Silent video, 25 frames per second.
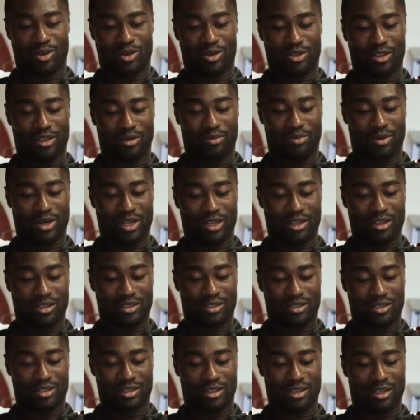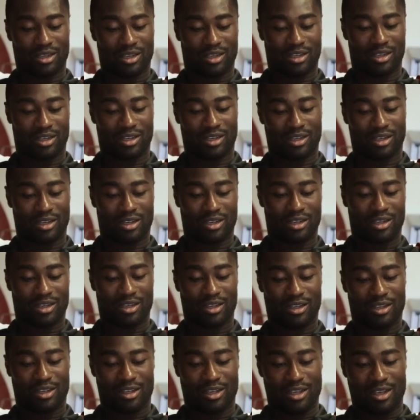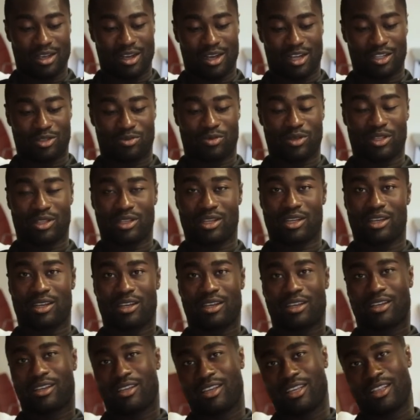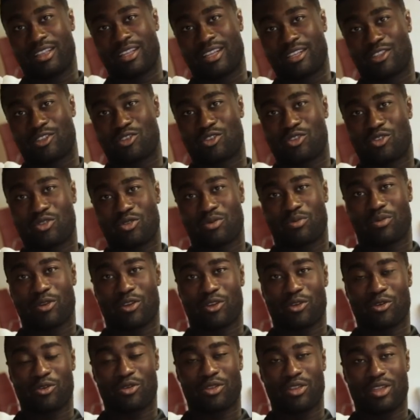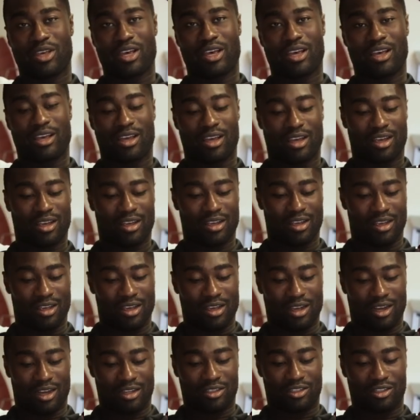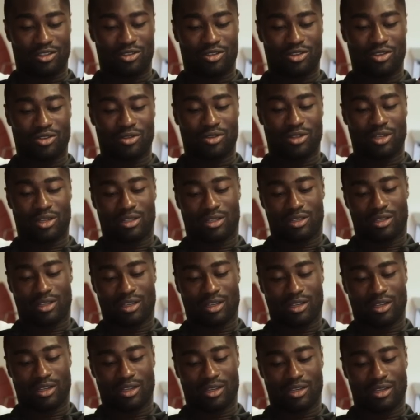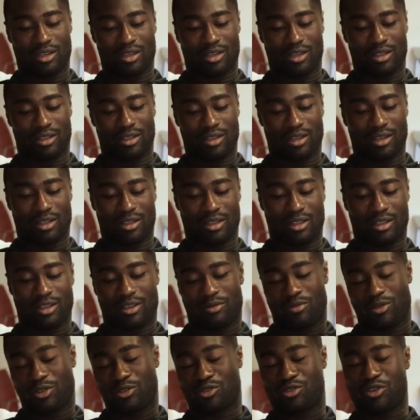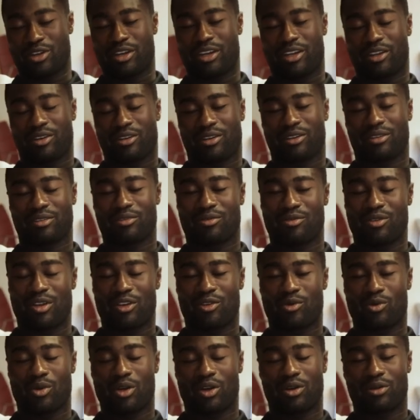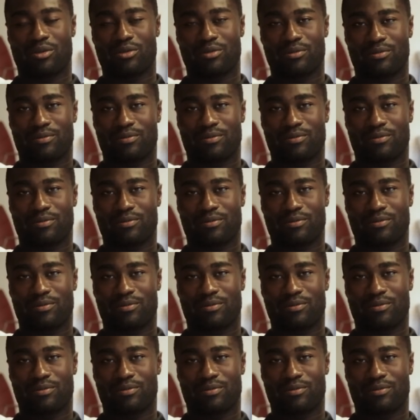all the players has been in a super good attitude, and they've been training very well.